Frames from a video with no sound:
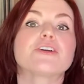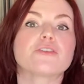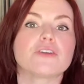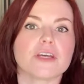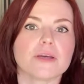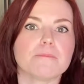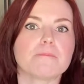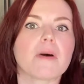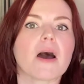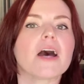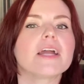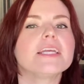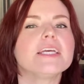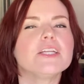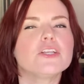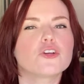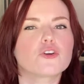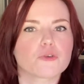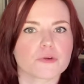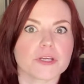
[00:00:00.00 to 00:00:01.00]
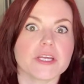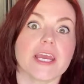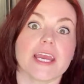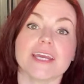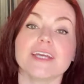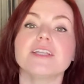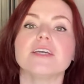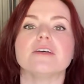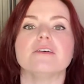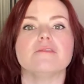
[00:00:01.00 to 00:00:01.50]
embodied
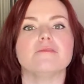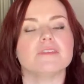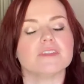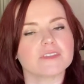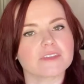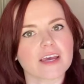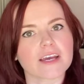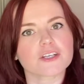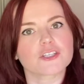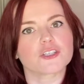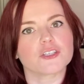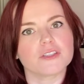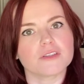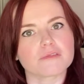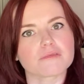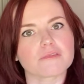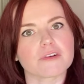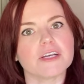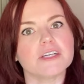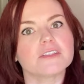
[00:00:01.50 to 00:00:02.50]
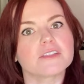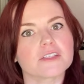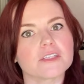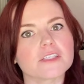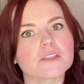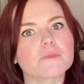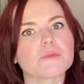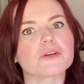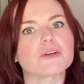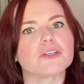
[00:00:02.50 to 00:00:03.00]
creative is actually the phrase that
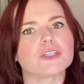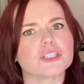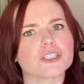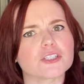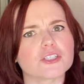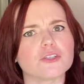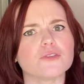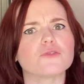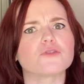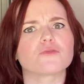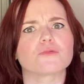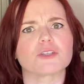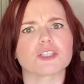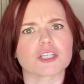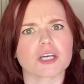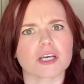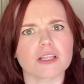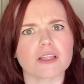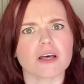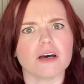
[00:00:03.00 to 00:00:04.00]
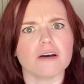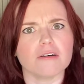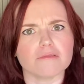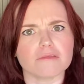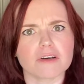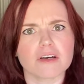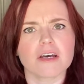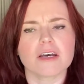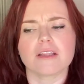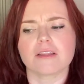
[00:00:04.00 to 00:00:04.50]
Spirit just used, which I love.
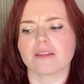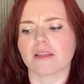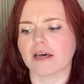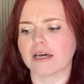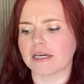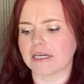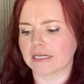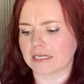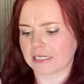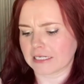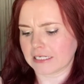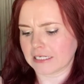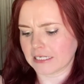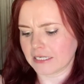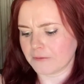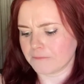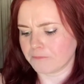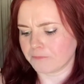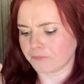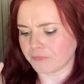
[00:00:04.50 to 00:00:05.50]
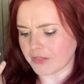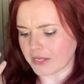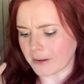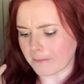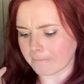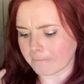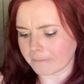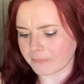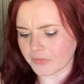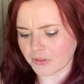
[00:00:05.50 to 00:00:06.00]
Like
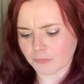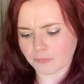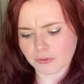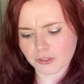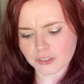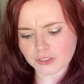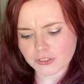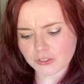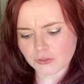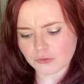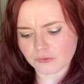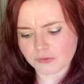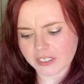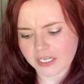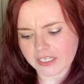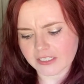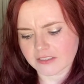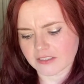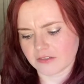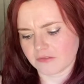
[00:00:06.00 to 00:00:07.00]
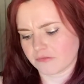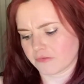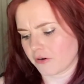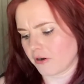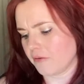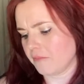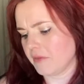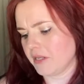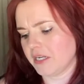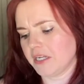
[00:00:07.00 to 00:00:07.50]
the person who takes it
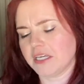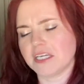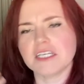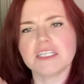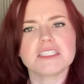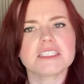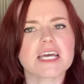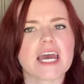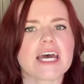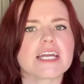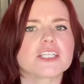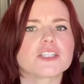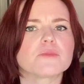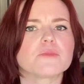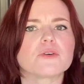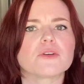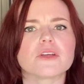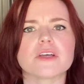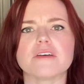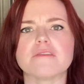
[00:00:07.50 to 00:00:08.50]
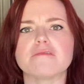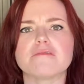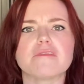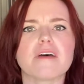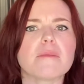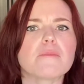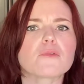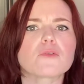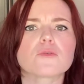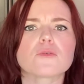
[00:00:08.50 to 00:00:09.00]
from an intangible,
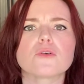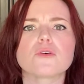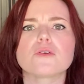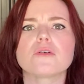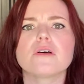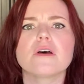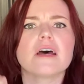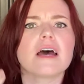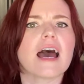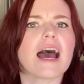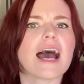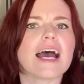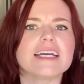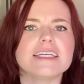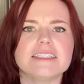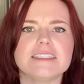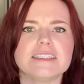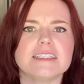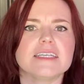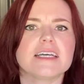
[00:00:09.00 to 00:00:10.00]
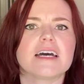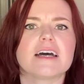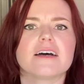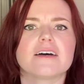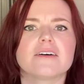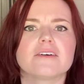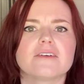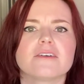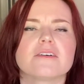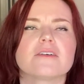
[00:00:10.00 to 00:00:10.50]
ephemeral
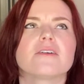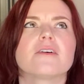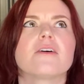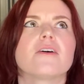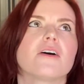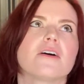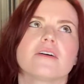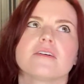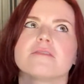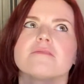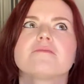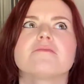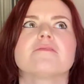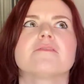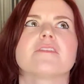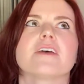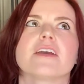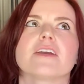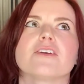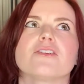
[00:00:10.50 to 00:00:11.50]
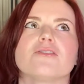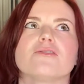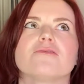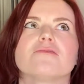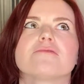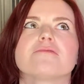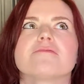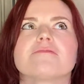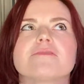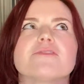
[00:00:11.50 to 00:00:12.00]
idea. Oh, thank you.
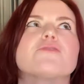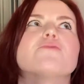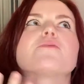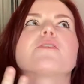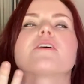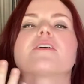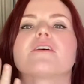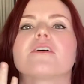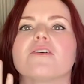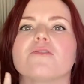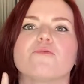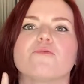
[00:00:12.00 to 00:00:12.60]
You are a